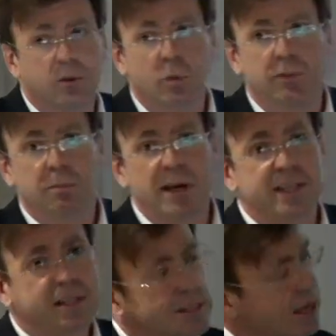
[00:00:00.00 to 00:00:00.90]
we basically
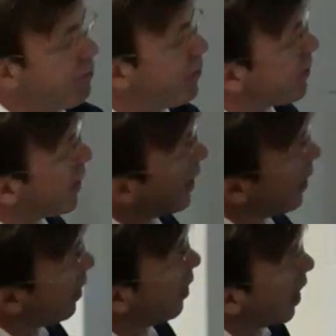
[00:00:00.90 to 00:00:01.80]
discovered that
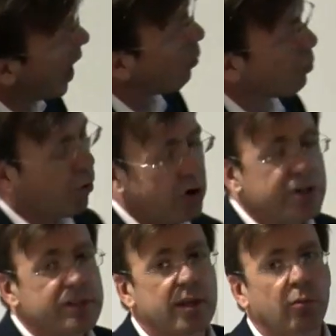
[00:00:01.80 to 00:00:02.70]
our
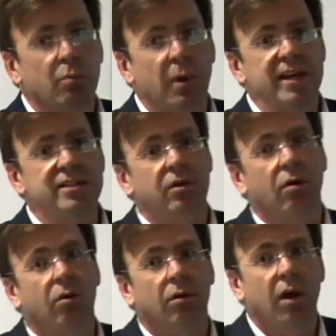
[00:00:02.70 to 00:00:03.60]
approaches there were based
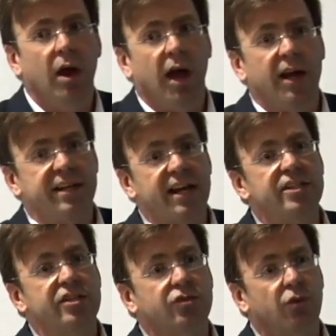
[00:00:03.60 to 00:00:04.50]
on a data
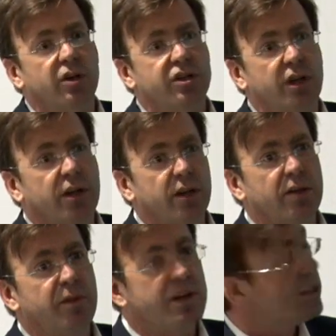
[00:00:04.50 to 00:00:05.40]
structure
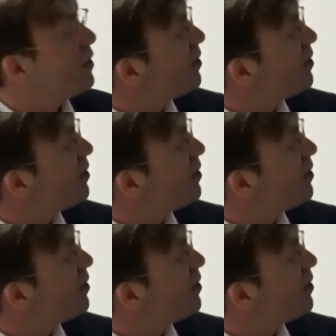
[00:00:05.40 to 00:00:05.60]
invented in the